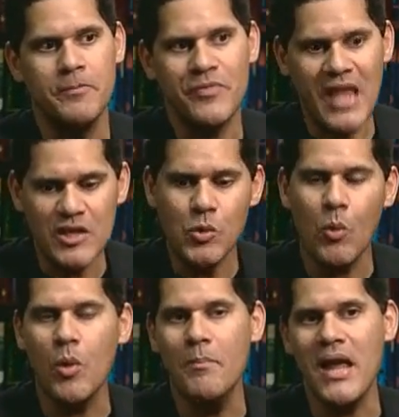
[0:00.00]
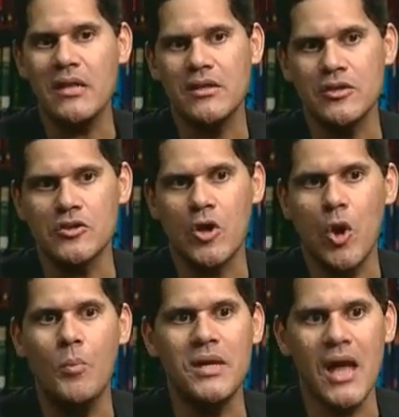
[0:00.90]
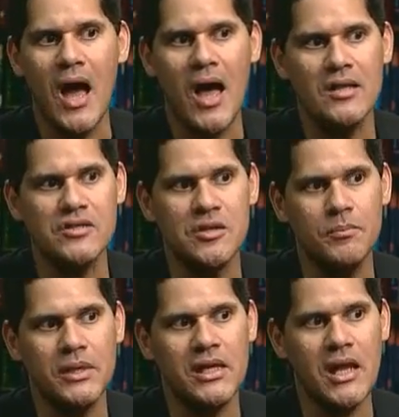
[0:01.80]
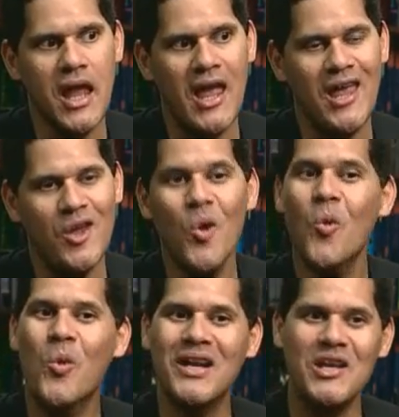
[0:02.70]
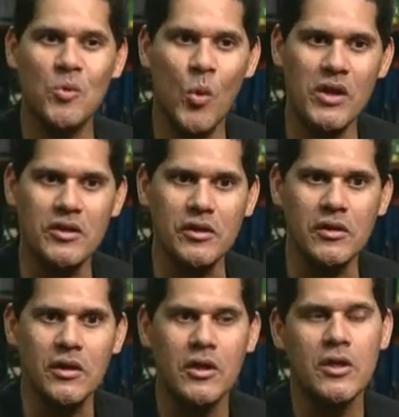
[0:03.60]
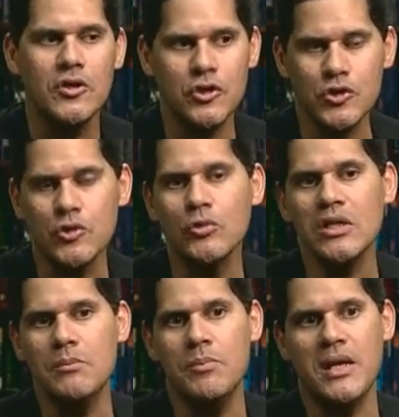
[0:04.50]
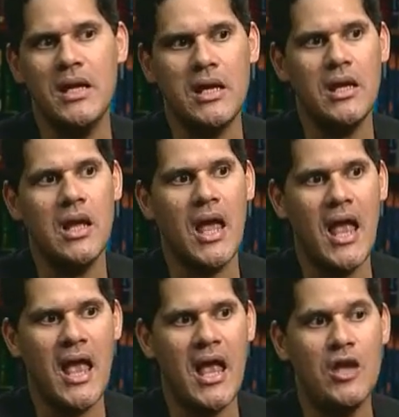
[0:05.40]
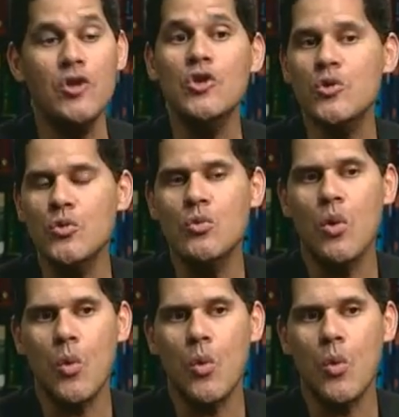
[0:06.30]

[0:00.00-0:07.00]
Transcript: That's what will make this go beyond simply a one-hit wonder to truly being a new